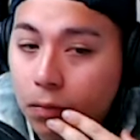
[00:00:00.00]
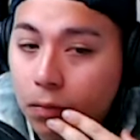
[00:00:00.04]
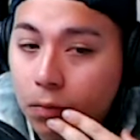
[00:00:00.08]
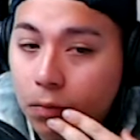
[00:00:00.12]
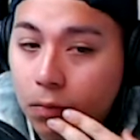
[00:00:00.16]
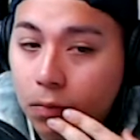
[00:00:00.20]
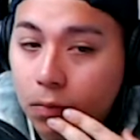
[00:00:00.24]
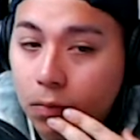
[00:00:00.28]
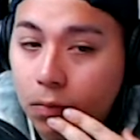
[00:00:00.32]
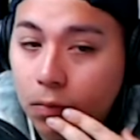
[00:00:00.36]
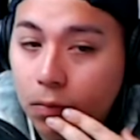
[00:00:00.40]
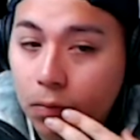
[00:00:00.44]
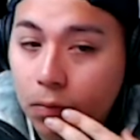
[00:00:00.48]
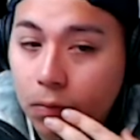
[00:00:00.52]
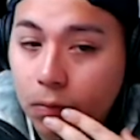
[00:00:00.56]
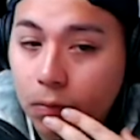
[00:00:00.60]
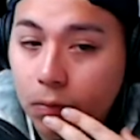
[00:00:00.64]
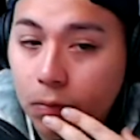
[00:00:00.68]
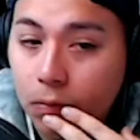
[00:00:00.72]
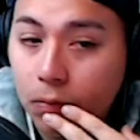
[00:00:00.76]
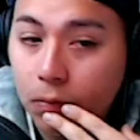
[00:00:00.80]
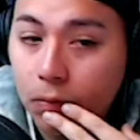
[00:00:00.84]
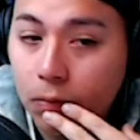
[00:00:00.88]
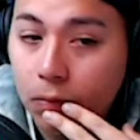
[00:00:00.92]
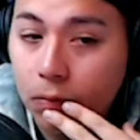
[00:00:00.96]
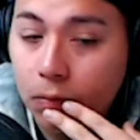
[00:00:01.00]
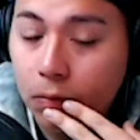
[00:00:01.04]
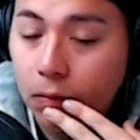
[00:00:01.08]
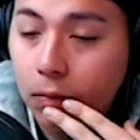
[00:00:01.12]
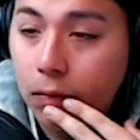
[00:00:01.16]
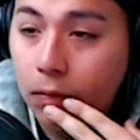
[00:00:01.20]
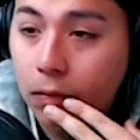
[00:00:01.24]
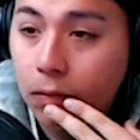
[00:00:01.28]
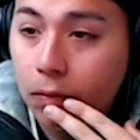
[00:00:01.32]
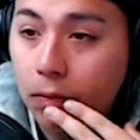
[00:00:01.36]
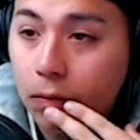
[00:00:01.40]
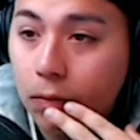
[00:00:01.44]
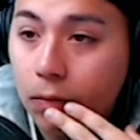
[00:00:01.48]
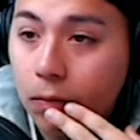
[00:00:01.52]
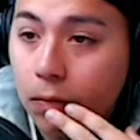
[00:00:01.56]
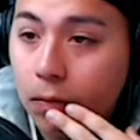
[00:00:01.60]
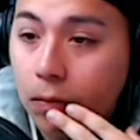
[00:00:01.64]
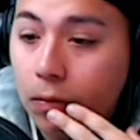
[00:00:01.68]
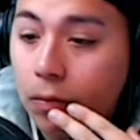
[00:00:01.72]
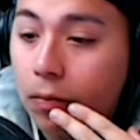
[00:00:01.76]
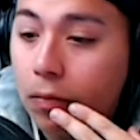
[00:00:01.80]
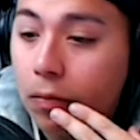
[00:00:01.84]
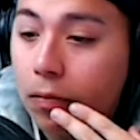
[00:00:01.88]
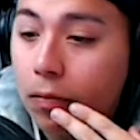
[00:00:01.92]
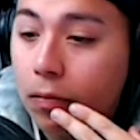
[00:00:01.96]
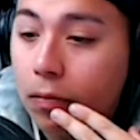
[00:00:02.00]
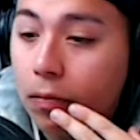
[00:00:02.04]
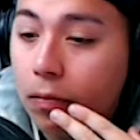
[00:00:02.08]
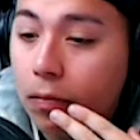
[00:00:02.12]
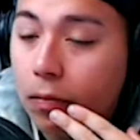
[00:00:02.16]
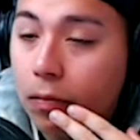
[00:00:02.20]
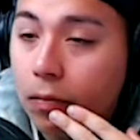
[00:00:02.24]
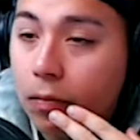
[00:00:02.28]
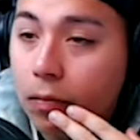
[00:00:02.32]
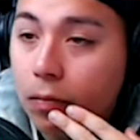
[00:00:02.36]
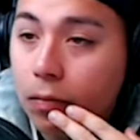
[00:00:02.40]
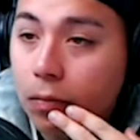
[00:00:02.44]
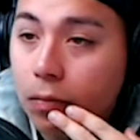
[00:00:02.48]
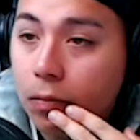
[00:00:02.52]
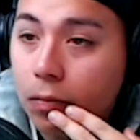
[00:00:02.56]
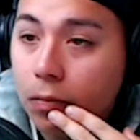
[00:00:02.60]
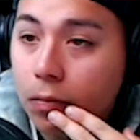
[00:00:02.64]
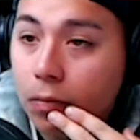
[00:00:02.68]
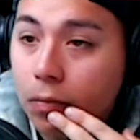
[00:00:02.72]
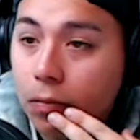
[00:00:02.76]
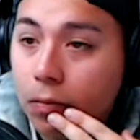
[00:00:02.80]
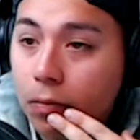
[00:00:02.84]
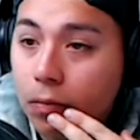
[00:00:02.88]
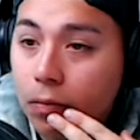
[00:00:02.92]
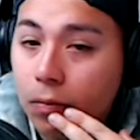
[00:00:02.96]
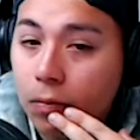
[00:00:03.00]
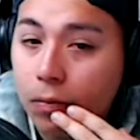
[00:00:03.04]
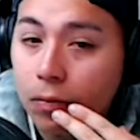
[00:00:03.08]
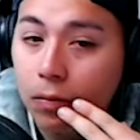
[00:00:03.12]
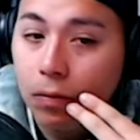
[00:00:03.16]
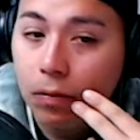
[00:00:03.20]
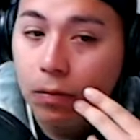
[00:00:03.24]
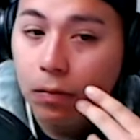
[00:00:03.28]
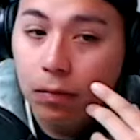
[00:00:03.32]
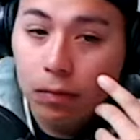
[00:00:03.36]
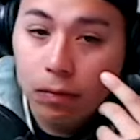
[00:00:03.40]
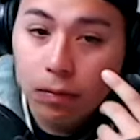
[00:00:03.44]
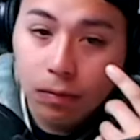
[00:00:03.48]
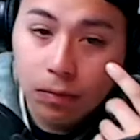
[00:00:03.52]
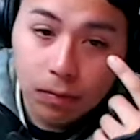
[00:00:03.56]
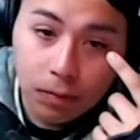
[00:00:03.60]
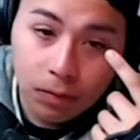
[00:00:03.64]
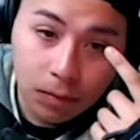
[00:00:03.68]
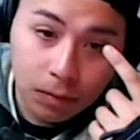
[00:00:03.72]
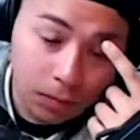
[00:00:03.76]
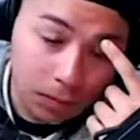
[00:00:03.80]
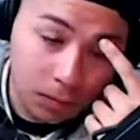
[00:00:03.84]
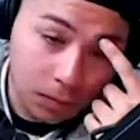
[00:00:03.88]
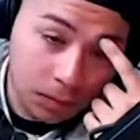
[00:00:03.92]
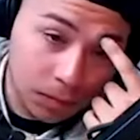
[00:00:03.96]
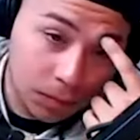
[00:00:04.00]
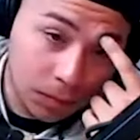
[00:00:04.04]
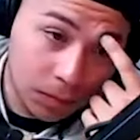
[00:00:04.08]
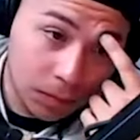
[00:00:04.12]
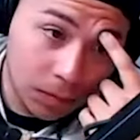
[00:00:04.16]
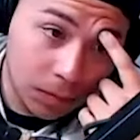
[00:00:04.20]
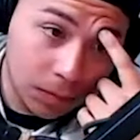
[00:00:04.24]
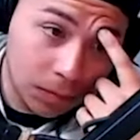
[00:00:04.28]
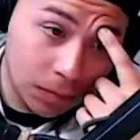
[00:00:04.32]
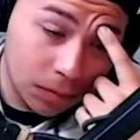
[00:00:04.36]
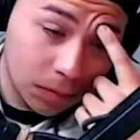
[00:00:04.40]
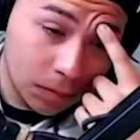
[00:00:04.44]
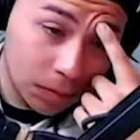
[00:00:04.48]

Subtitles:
(not speaking)